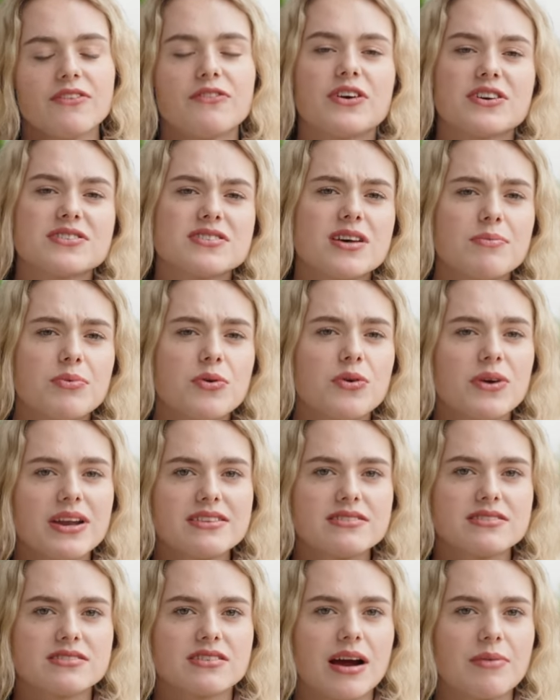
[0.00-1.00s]
for example, on
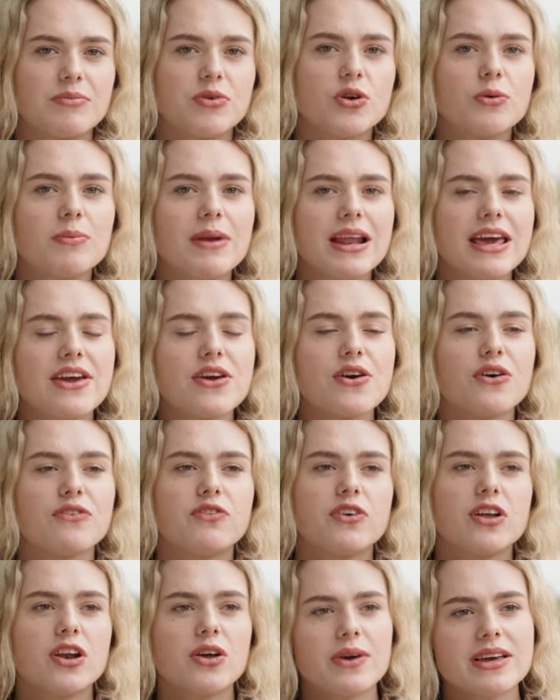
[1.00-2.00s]
Instagram, normally you're
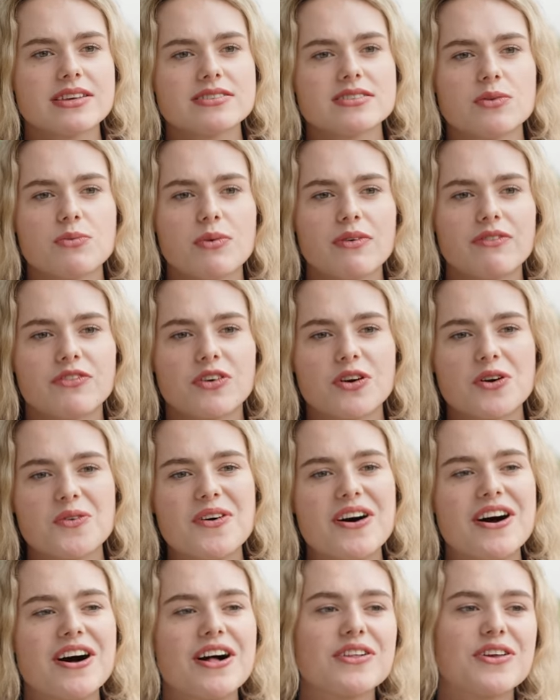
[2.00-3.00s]
following someone for a
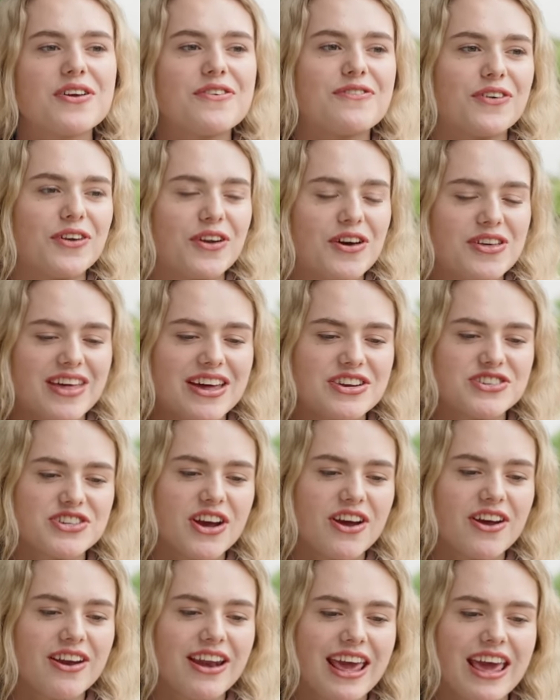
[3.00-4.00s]
while, you follow their
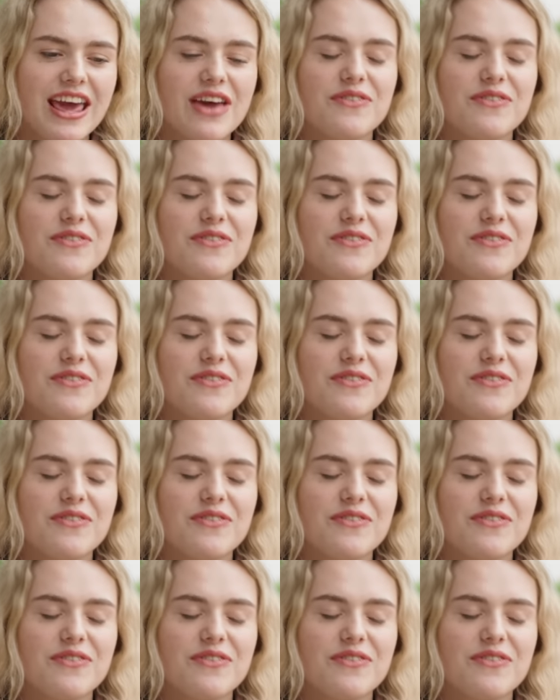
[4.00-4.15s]
journey.